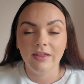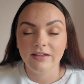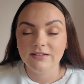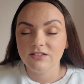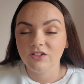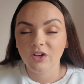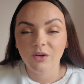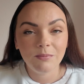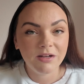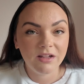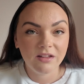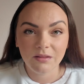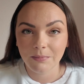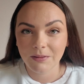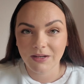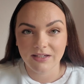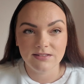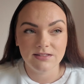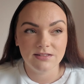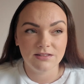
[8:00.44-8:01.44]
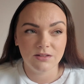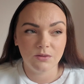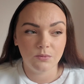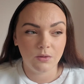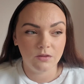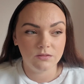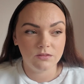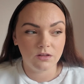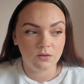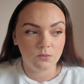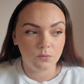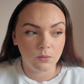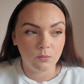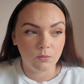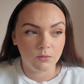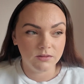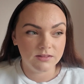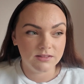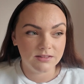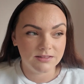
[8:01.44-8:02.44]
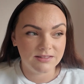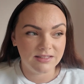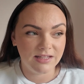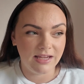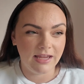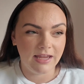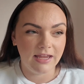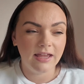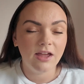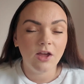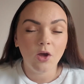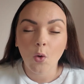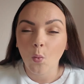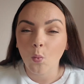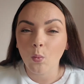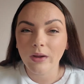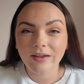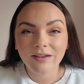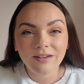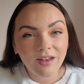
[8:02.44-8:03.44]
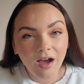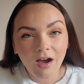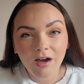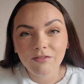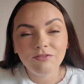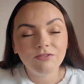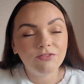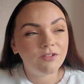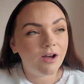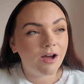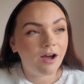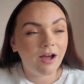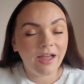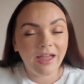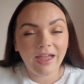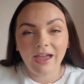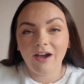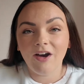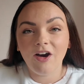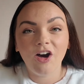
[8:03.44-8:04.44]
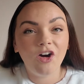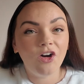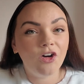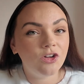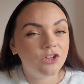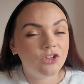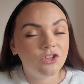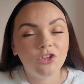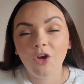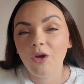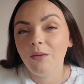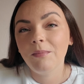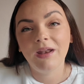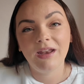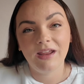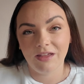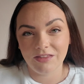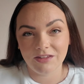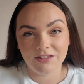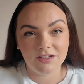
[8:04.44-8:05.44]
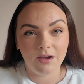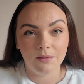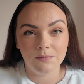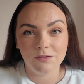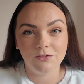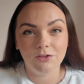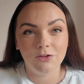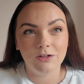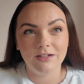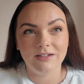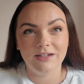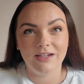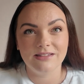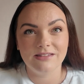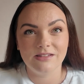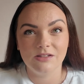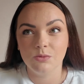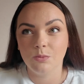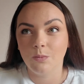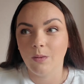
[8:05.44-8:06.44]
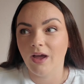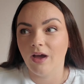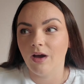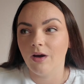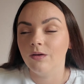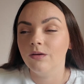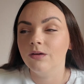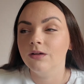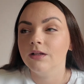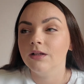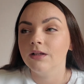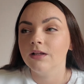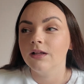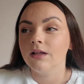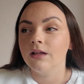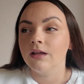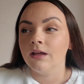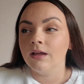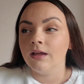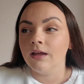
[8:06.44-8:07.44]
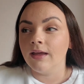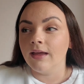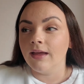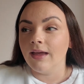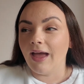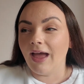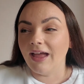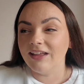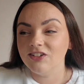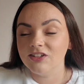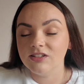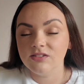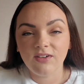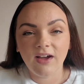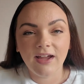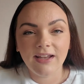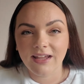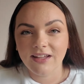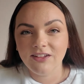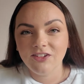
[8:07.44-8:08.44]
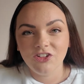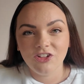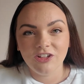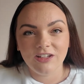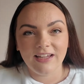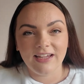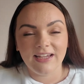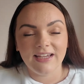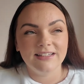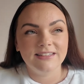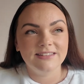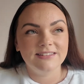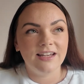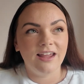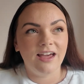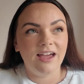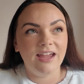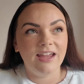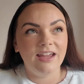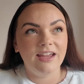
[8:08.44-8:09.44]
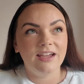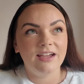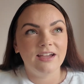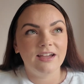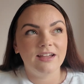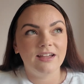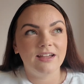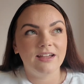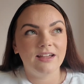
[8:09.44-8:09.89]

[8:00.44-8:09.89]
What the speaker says: there's so many other places in the world that we want to see. We love so many other types of holidays as well. And just financially, it's like,